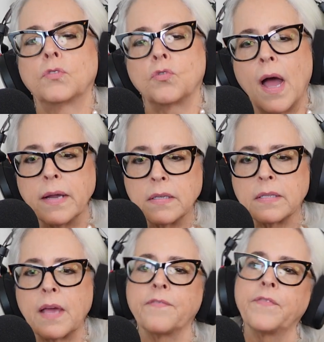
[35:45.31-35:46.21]
trying
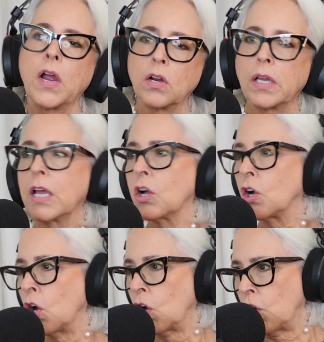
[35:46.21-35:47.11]
to stay fairly
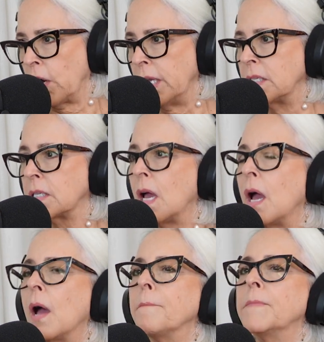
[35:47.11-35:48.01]
current,
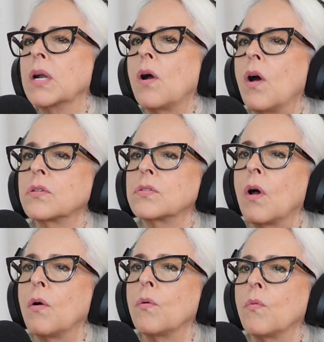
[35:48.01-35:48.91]
but
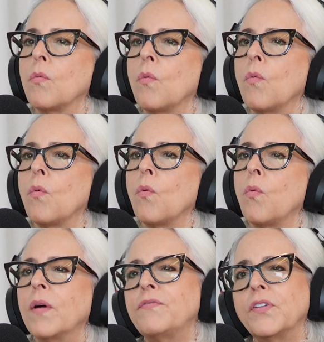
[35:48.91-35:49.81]
also
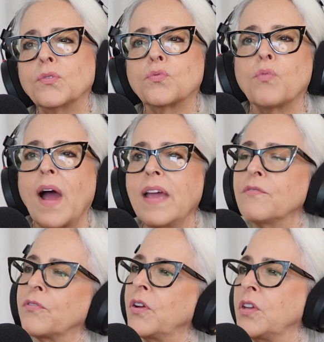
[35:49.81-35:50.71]
what feels
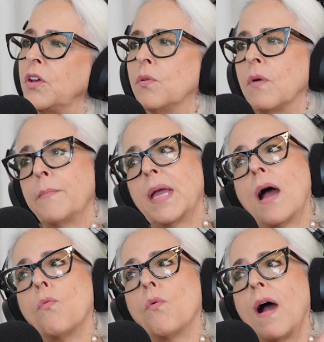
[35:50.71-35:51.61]
right for you. I
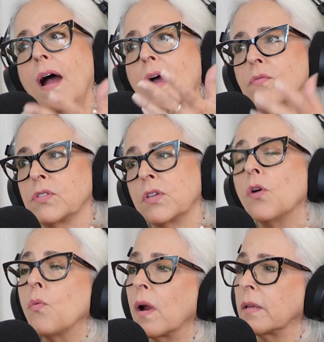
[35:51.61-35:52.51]
mean, I
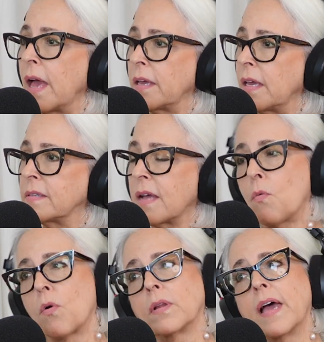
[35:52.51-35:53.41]
still wear leggings.
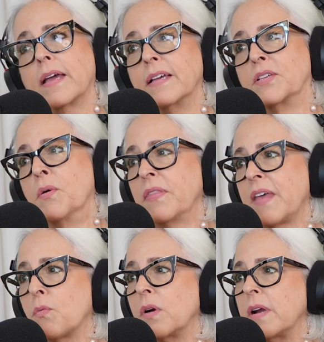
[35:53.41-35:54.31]
I wore leggings
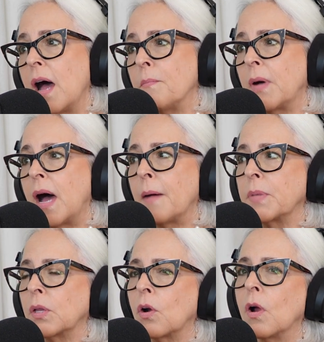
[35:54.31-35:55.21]
when they were not
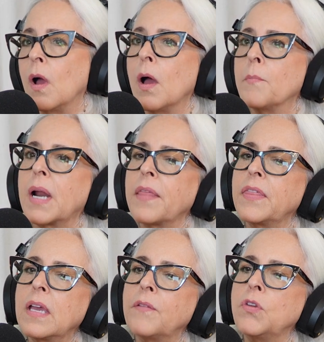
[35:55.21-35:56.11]
popular. But
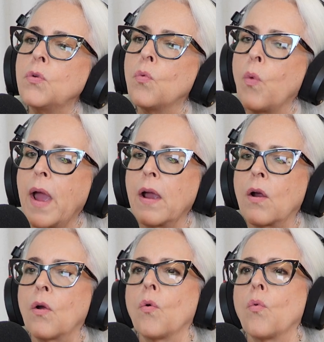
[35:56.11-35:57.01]
I think if you
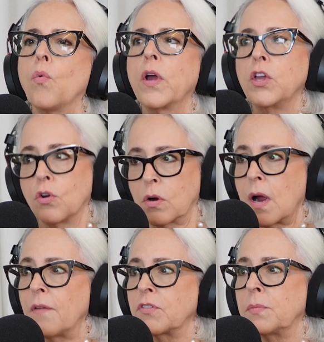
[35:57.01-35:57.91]
wear what
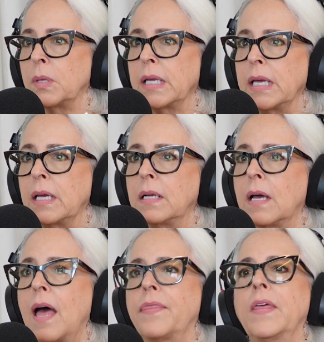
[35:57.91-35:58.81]
you're comfortable
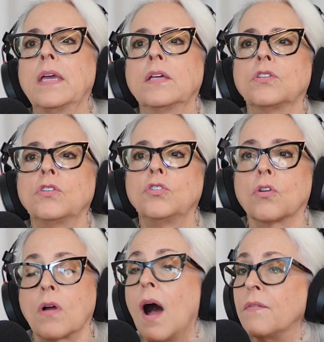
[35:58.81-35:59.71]
in, I think
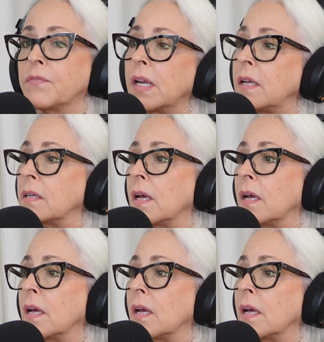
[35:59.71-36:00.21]
you're confident.